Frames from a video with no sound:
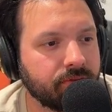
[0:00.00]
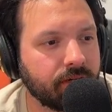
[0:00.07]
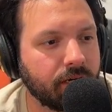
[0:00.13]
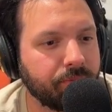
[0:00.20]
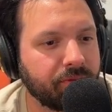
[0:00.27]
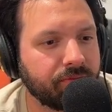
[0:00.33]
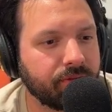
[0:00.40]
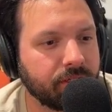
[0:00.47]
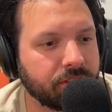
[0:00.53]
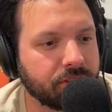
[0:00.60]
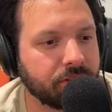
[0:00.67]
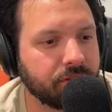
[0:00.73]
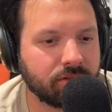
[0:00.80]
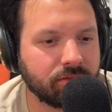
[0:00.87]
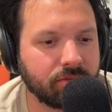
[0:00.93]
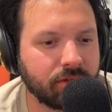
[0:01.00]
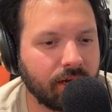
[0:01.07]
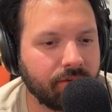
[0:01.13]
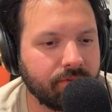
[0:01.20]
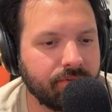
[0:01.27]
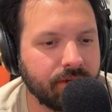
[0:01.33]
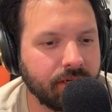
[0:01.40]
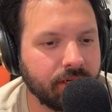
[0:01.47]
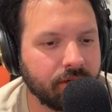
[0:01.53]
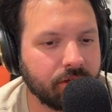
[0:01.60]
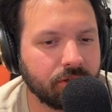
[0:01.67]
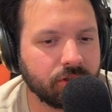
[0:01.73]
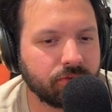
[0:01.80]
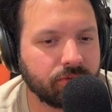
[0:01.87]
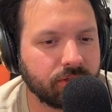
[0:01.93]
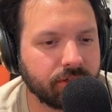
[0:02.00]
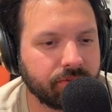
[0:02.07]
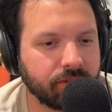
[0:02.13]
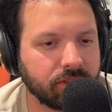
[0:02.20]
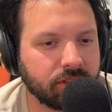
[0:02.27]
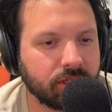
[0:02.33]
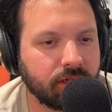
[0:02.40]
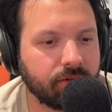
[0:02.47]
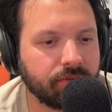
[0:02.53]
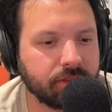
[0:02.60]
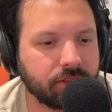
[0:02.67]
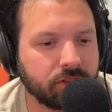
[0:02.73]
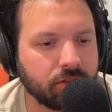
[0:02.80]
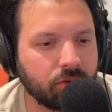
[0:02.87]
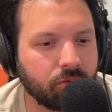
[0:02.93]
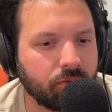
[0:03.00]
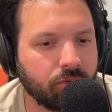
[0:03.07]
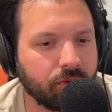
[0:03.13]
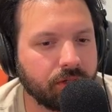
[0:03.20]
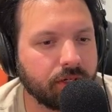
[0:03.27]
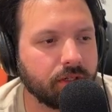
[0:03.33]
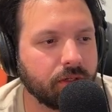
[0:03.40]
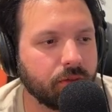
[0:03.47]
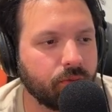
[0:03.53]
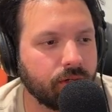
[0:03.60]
professional. Got videos for different stuff. This is a really well